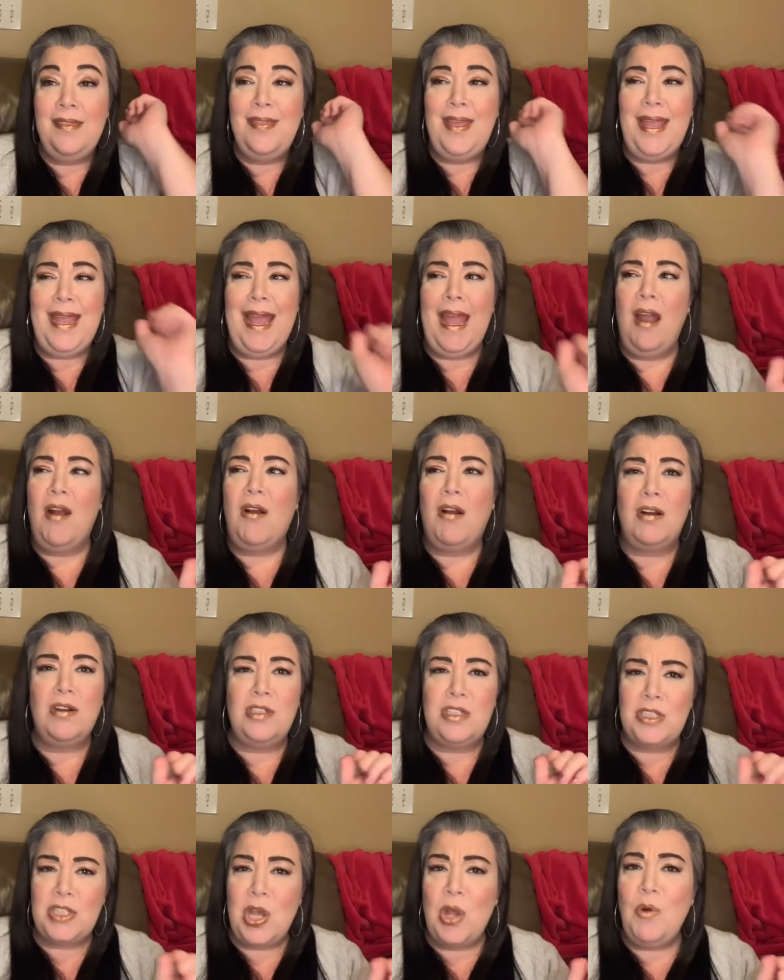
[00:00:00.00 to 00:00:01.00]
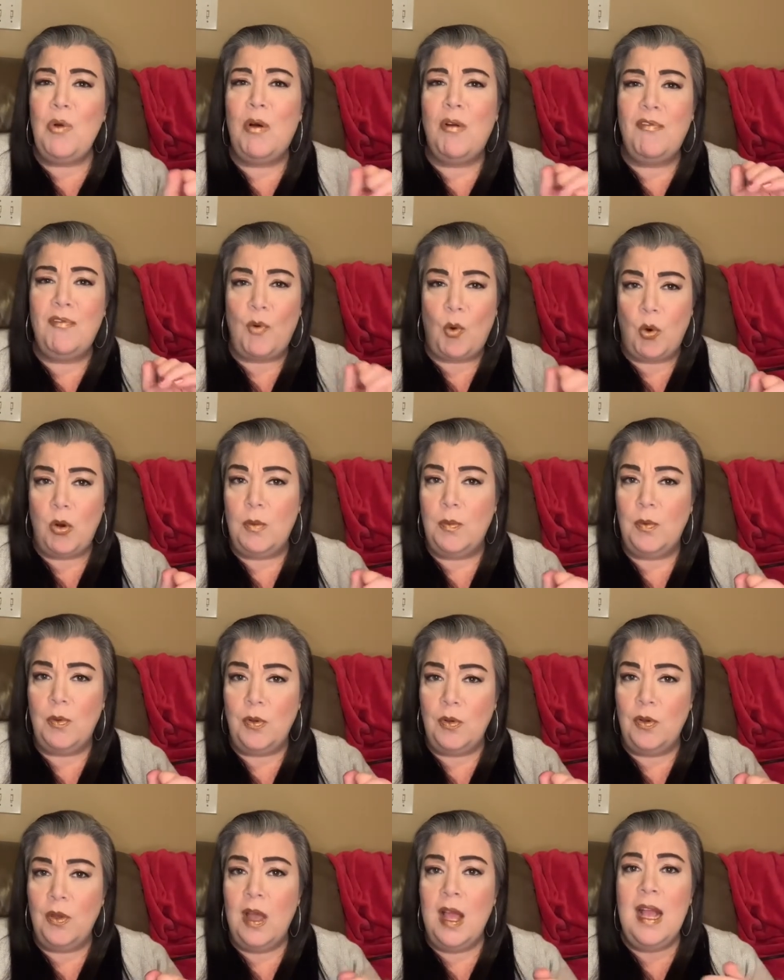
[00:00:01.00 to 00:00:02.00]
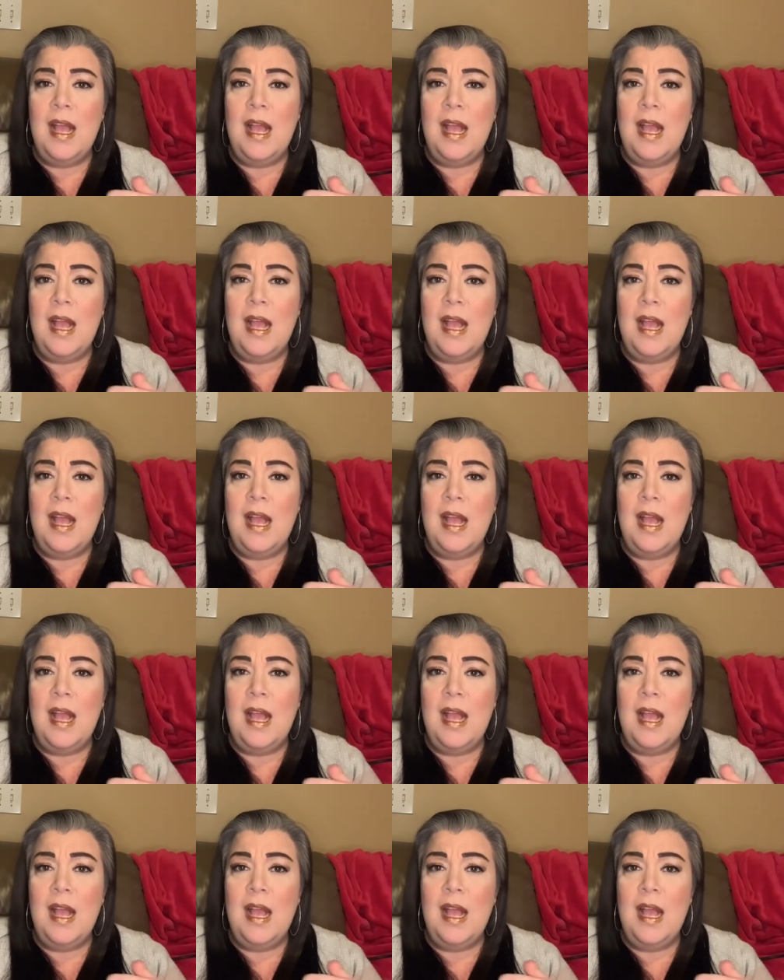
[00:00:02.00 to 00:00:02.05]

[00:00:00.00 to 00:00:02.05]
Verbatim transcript: they are so affordable.